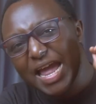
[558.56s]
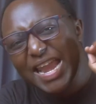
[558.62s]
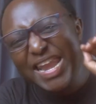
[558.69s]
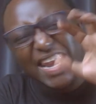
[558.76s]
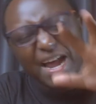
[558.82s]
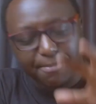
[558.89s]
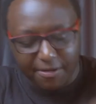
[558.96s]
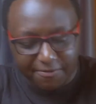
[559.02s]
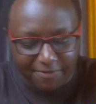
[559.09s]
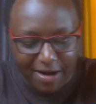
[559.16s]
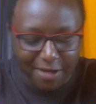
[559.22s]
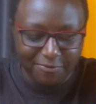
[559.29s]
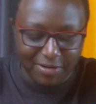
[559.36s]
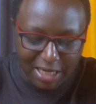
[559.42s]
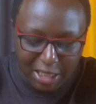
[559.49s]
Number
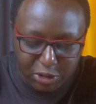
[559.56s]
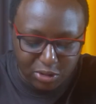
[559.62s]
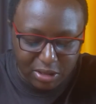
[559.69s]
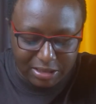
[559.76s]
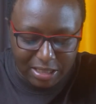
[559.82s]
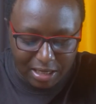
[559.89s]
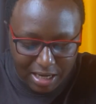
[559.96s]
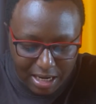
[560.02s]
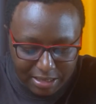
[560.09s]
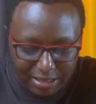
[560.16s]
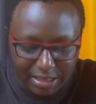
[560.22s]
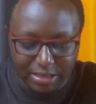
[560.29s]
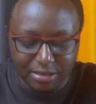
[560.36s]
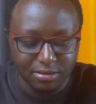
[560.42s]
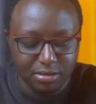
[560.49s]
5 lesson that I learned
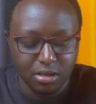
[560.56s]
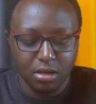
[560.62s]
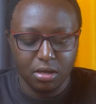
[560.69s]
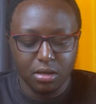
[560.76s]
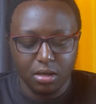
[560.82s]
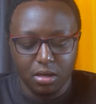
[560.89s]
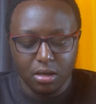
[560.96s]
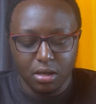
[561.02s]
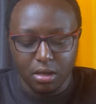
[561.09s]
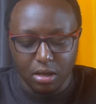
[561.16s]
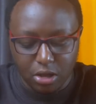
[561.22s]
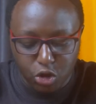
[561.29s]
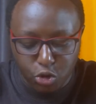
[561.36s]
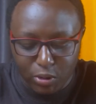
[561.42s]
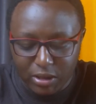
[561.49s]
is
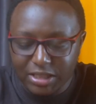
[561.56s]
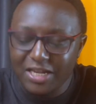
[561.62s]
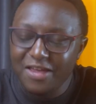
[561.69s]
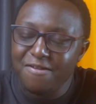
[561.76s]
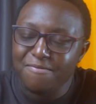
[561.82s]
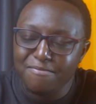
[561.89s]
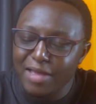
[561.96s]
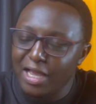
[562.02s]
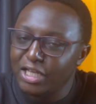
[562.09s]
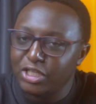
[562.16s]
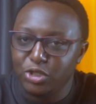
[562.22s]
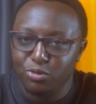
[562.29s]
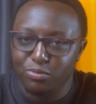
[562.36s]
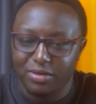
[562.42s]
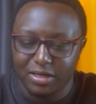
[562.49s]
your team
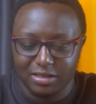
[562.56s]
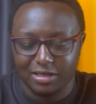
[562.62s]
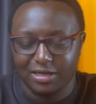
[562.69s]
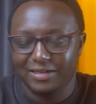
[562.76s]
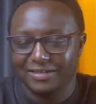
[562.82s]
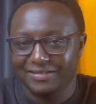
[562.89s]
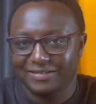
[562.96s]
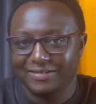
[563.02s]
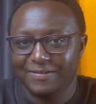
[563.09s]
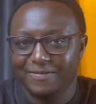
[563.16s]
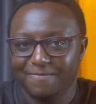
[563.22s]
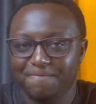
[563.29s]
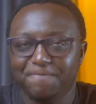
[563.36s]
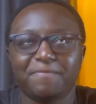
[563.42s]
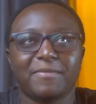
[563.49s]
makes you better.
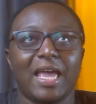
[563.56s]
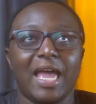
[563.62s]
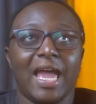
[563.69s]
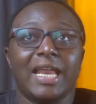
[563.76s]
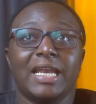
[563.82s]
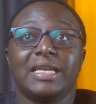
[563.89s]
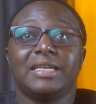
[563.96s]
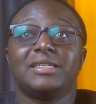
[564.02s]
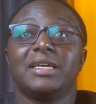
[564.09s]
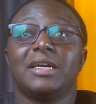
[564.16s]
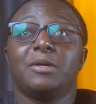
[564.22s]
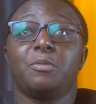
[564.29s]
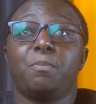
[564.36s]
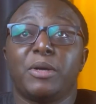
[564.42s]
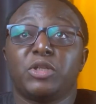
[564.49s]
And
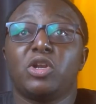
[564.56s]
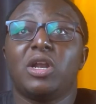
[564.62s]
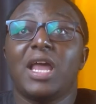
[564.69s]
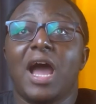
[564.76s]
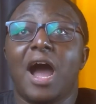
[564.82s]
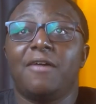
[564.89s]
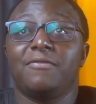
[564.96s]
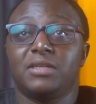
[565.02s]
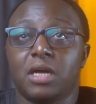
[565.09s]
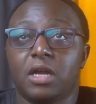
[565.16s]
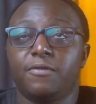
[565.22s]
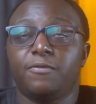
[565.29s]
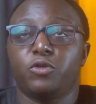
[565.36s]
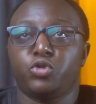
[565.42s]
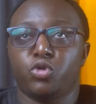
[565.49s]
personally, I have
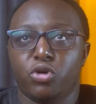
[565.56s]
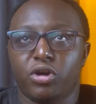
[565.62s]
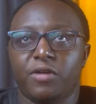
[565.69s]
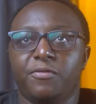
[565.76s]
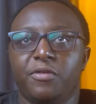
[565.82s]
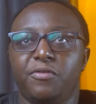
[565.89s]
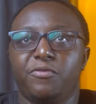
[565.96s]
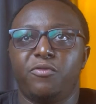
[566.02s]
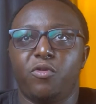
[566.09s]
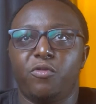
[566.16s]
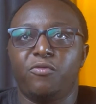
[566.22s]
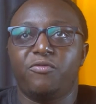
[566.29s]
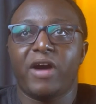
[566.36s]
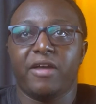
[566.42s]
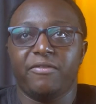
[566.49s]
done photography for
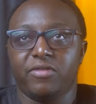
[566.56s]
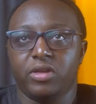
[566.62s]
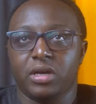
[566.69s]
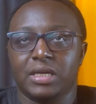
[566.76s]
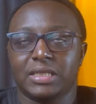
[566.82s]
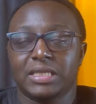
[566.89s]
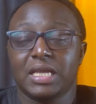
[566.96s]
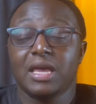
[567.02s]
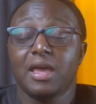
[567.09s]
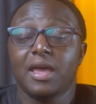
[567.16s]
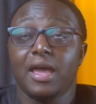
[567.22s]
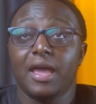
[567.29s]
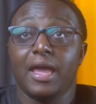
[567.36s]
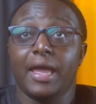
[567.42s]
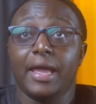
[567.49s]
5 years,
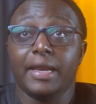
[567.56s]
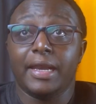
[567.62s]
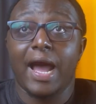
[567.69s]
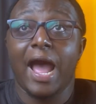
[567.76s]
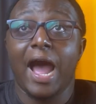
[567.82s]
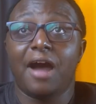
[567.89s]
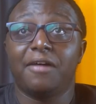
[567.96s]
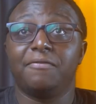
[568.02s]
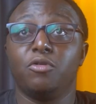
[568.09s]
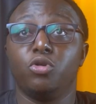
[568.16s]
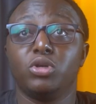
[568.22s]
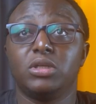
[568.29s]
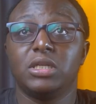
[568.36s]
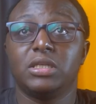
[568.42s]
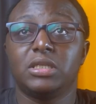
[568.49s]
and I have
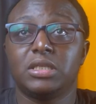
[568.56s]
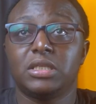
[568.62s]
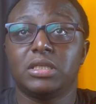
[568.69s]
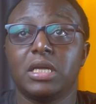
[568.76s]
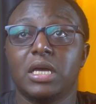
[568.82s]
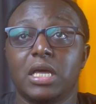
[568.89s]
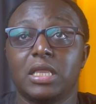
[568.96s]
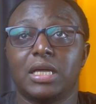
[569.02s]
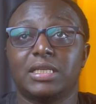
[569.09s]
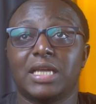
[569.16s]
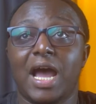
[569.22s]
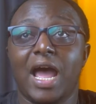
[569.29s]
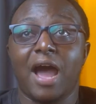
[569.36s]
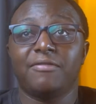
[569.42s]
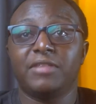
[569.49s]
noticed that
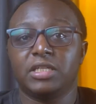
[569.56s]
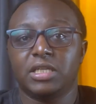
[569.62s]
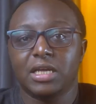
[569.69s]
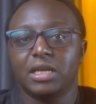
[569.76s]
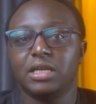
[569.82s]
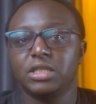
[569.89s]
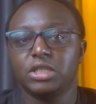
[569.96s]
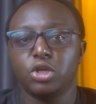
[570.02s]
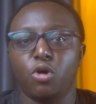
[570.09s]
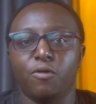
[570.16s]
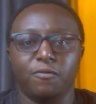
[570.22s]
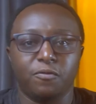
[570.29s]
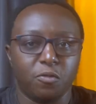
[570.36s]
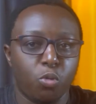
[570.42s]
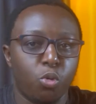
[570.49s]
I have the tendency
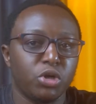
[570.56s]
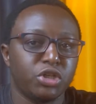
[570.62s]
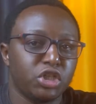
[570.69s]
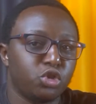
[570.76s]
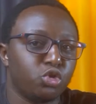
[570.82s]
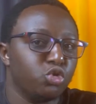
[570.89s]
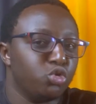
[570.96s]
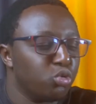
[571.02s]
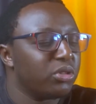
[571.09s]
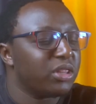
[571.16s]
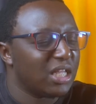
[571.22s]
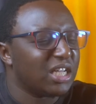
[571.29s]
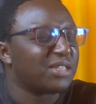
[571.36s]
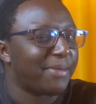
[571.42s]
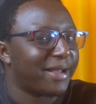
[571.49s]
of wanting to do
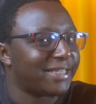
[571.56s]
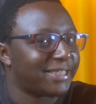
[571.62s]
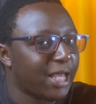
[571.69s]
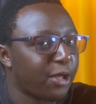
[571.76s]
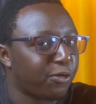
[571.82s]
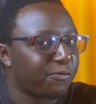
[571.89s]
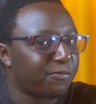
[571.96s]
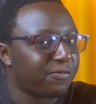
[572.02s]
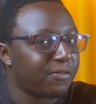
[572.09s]
things myself.